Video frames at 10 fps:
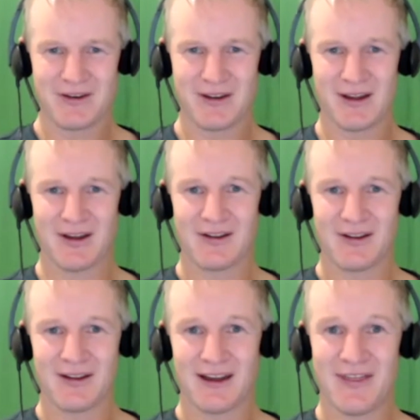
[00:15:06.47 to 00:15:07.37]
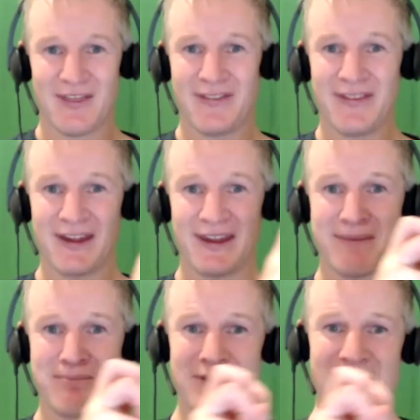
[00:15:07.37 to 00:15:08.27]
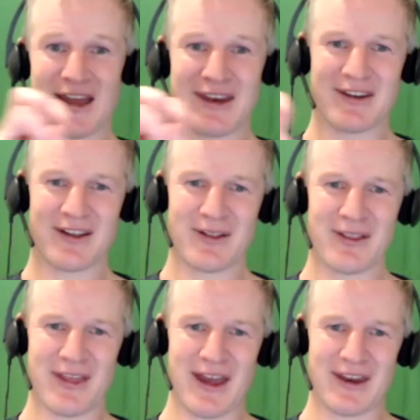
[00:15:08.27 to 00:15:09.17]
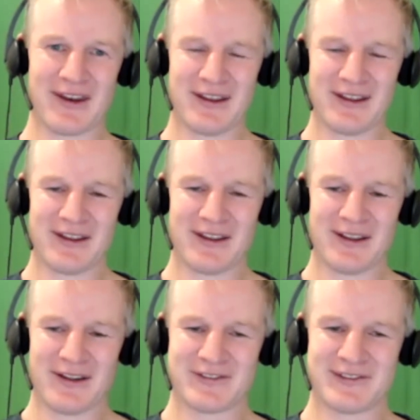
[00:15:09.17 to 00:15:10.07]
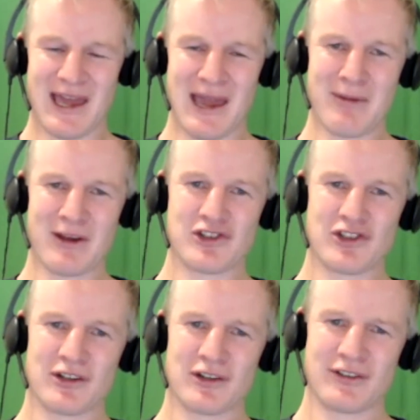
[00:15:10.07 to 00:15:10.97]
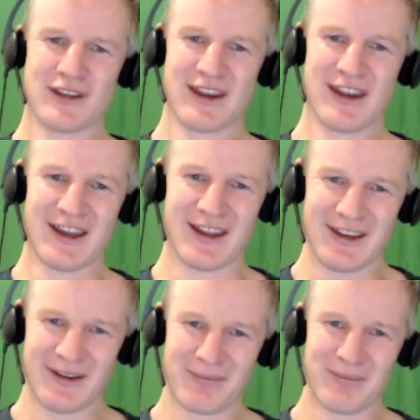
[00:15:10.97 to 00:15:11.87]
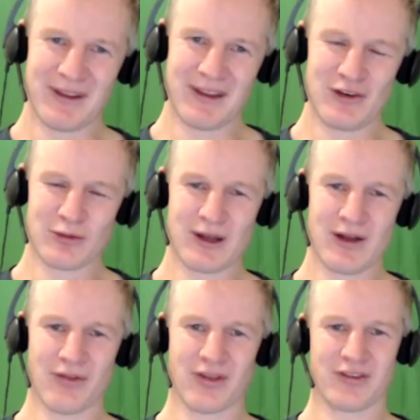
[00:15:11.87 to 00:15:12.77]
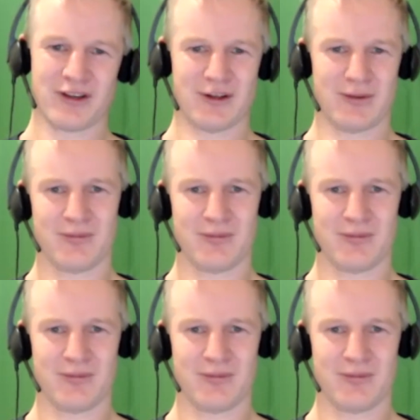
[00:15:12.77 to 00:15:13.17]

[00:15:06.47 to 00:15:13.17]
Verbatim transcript: Now, and then they implant that damaged DNA into a healthy cell.